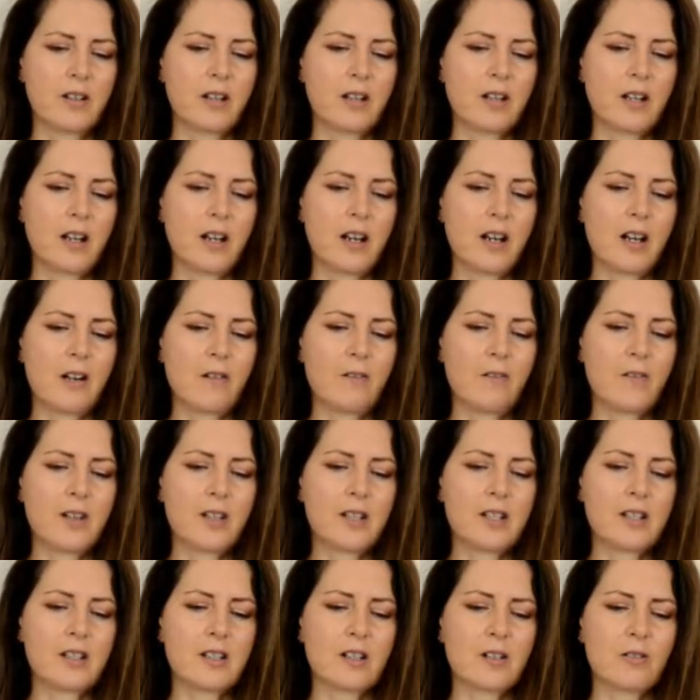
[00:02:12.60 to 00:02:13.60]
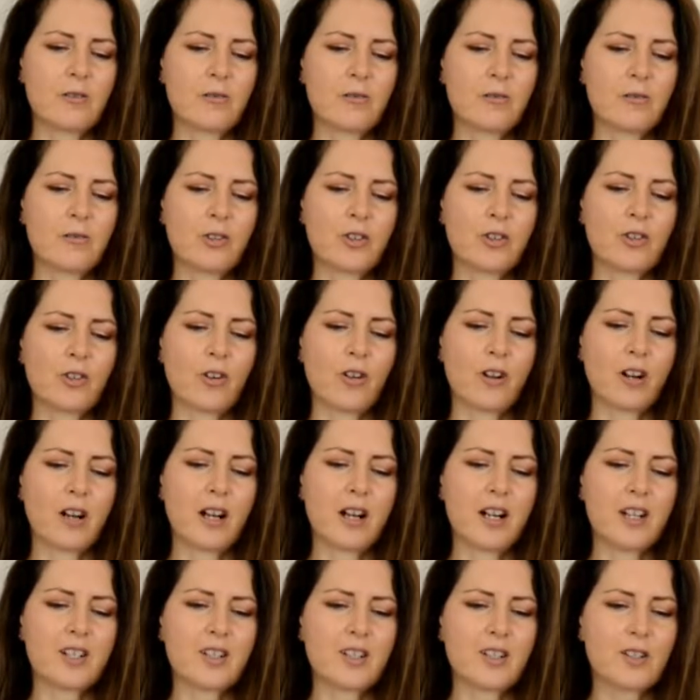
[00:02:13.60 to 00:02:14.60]
I love these little shot
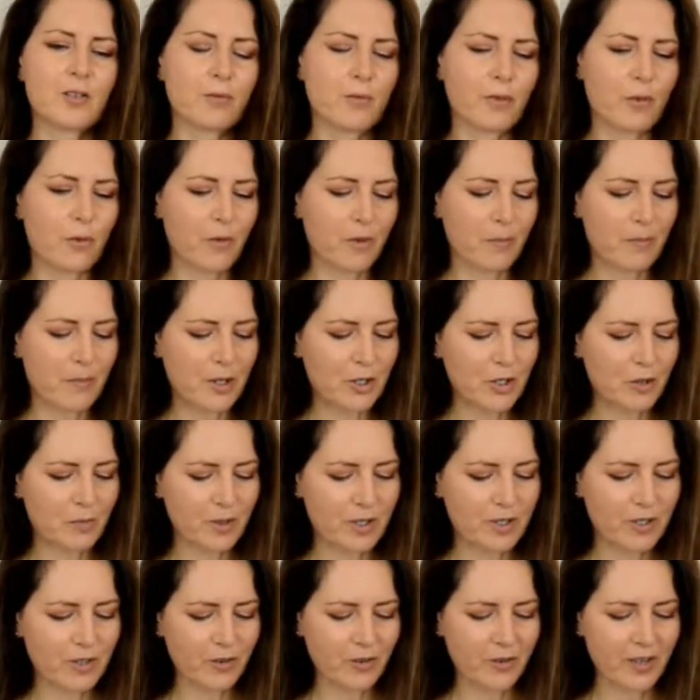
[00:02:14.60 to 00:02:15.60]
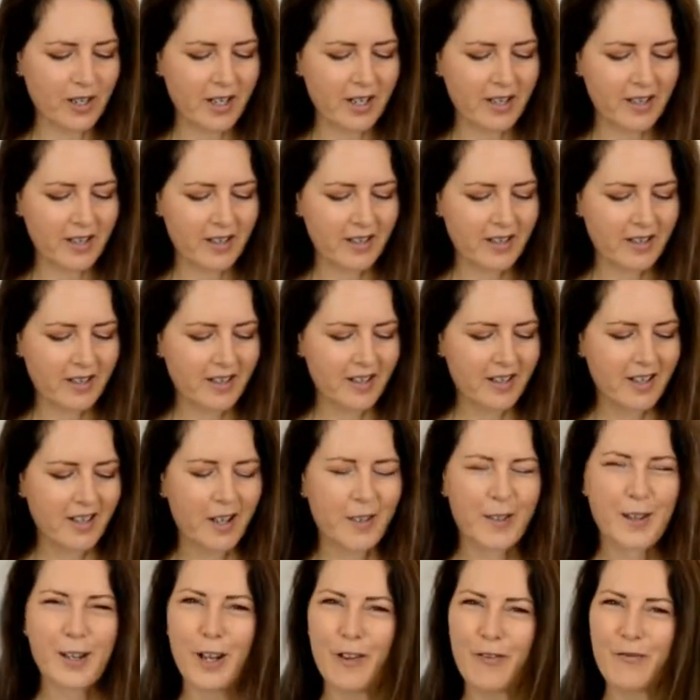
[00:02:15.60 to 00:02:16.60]
glasses with all the measurements on there.
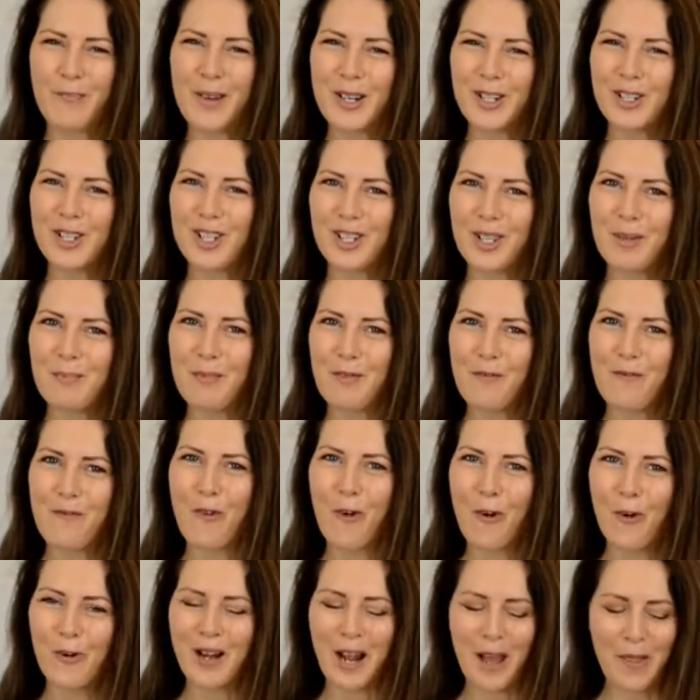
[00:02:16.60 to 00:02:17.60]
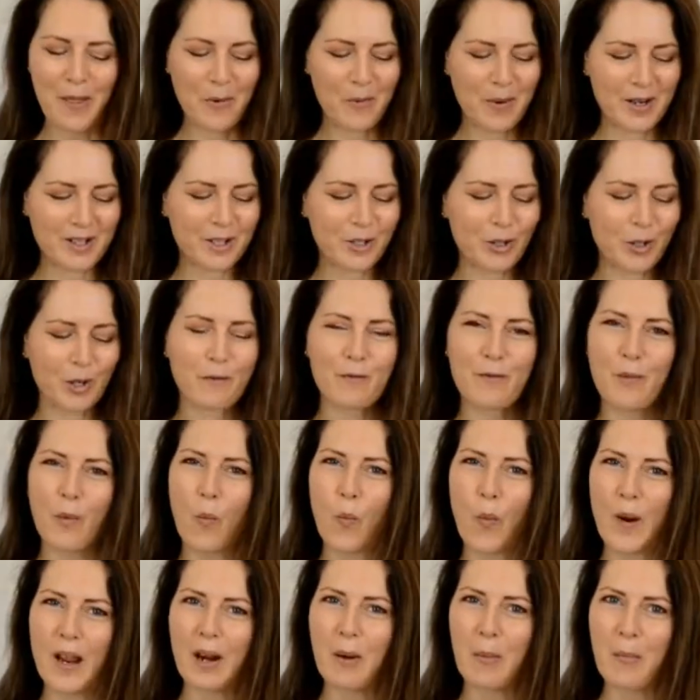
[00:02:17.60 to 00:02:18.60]
I think I've mentioned them before in other ones. I got them from
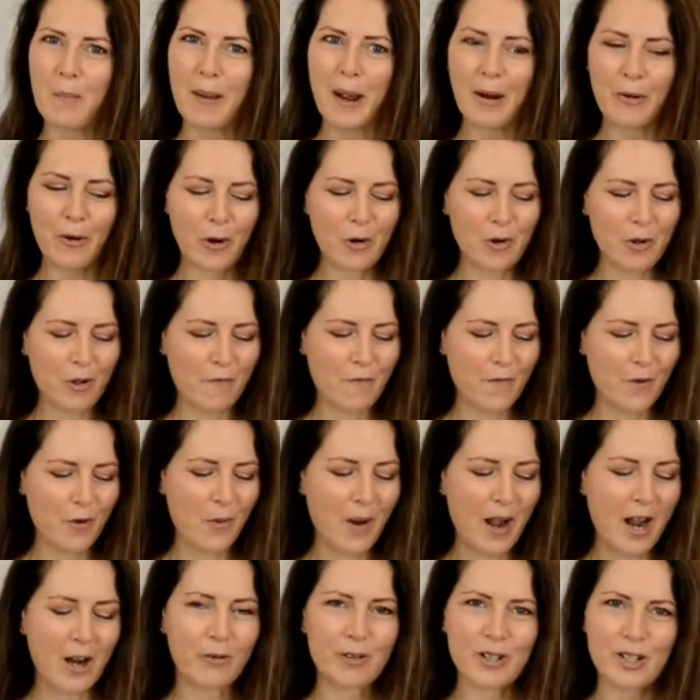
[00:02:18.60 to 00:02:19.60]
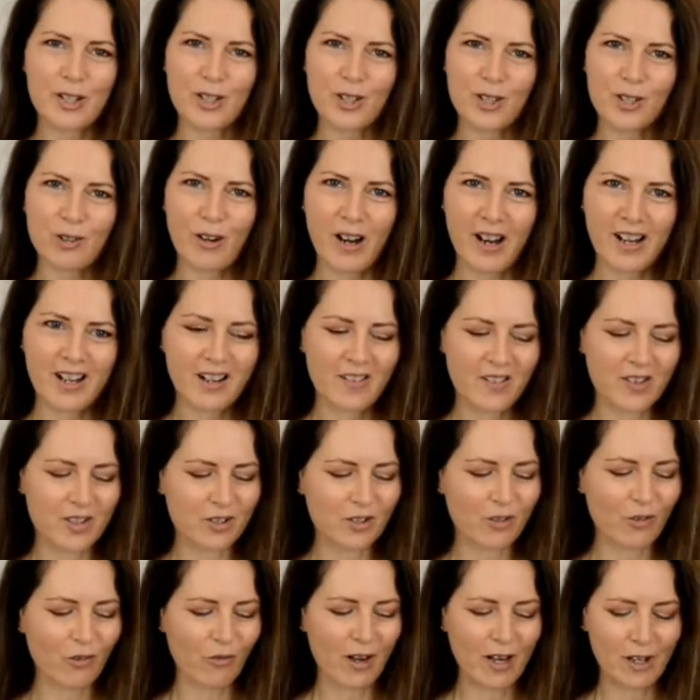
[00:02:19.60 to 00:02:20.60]
Wheel and Barrow if you are in Australia.
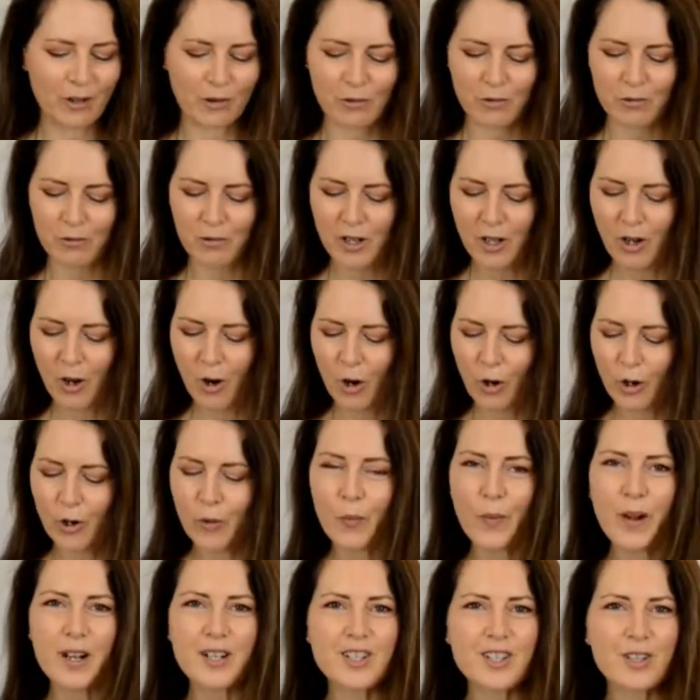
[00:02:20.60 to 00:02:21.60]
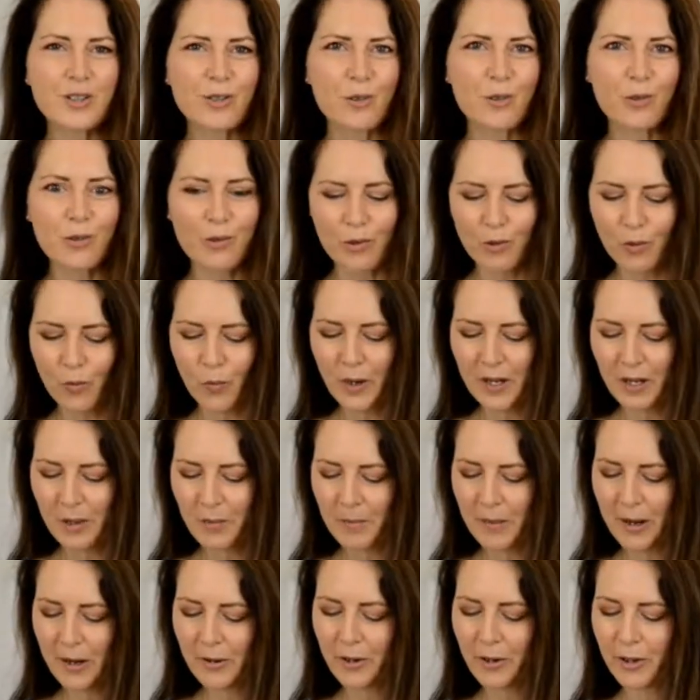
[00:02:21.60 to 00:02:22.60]
There's a great little homeware store called Wheel and
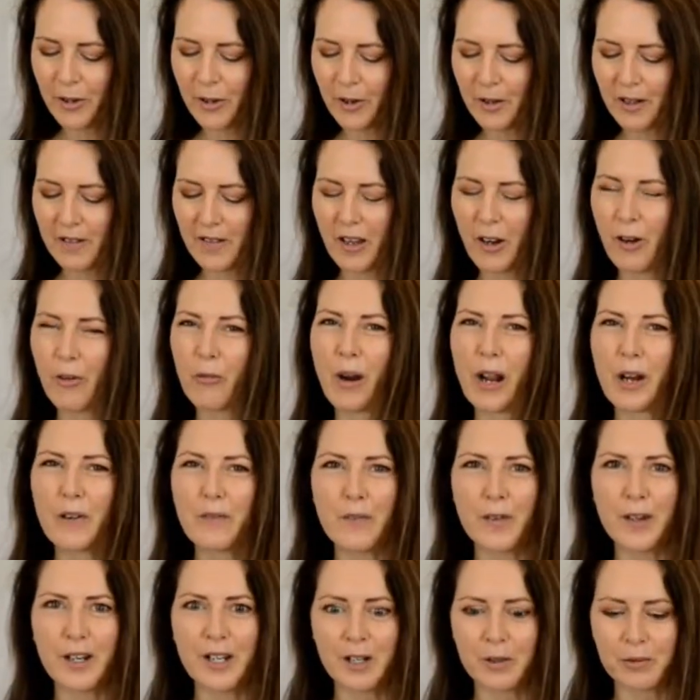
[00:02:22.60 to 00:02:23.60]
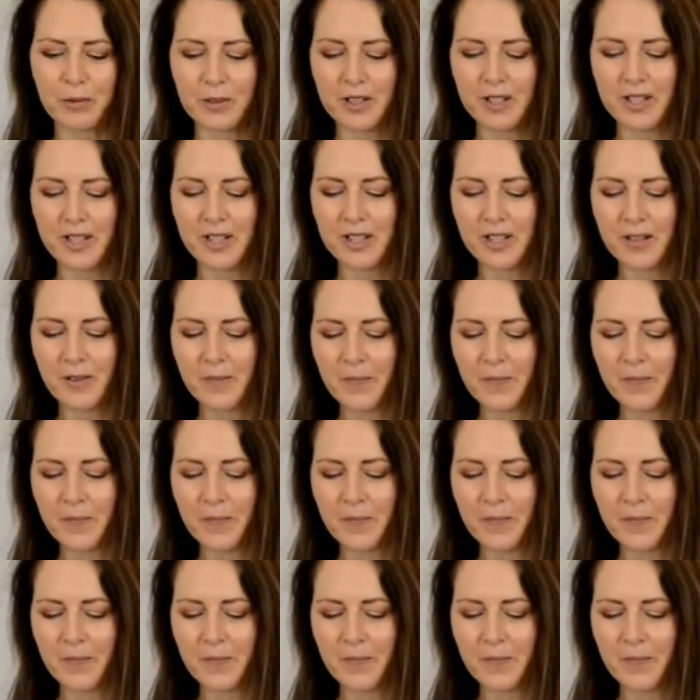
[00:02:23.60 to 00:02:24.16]
Barrow, and they're great for liquids.